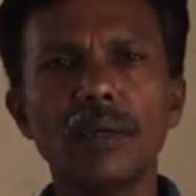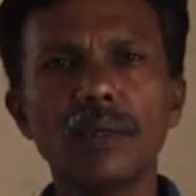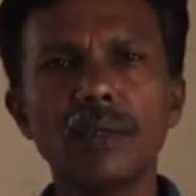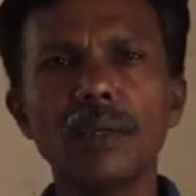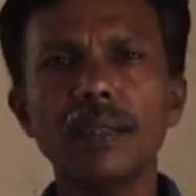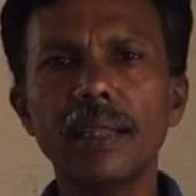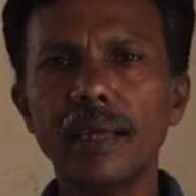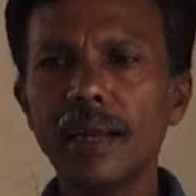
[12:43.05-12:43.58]

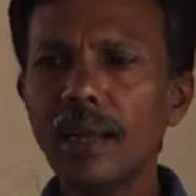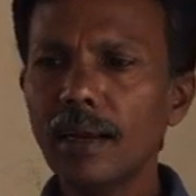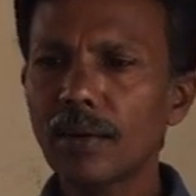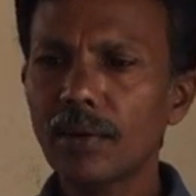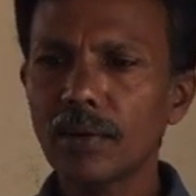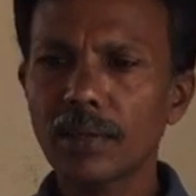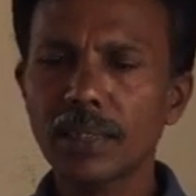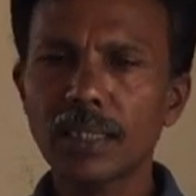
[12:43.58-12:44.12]
So there are
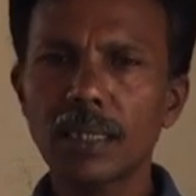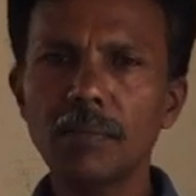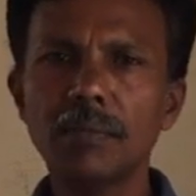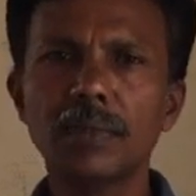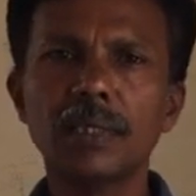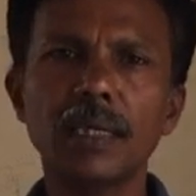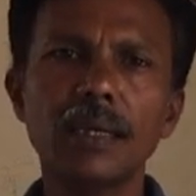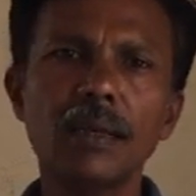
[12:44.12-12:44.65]

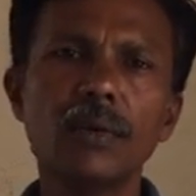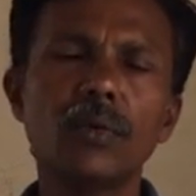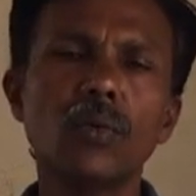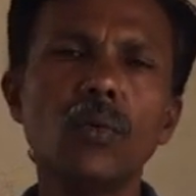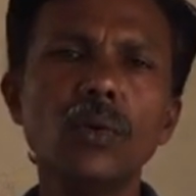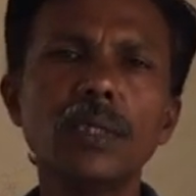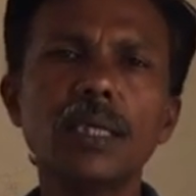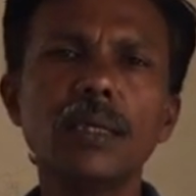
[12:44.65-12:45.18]
some certain
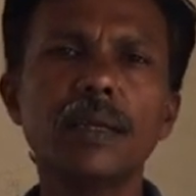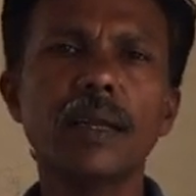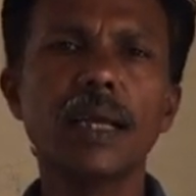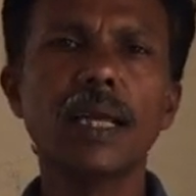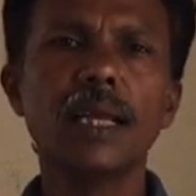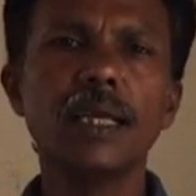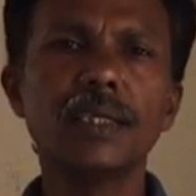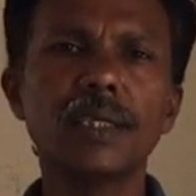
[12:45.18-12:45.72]
rules and
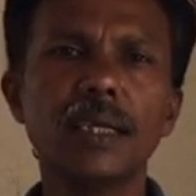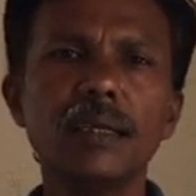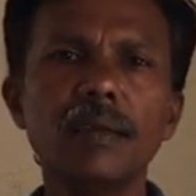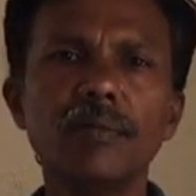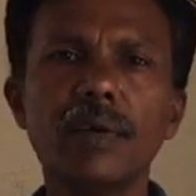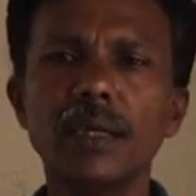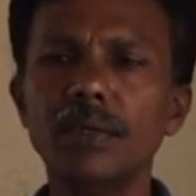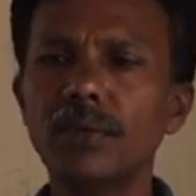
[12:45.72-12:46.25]

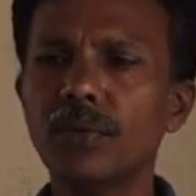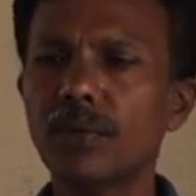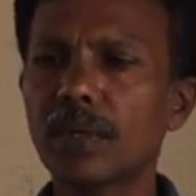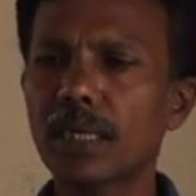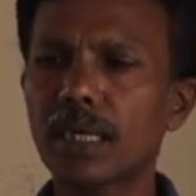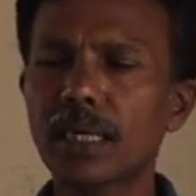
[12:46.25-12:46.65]
regulations when you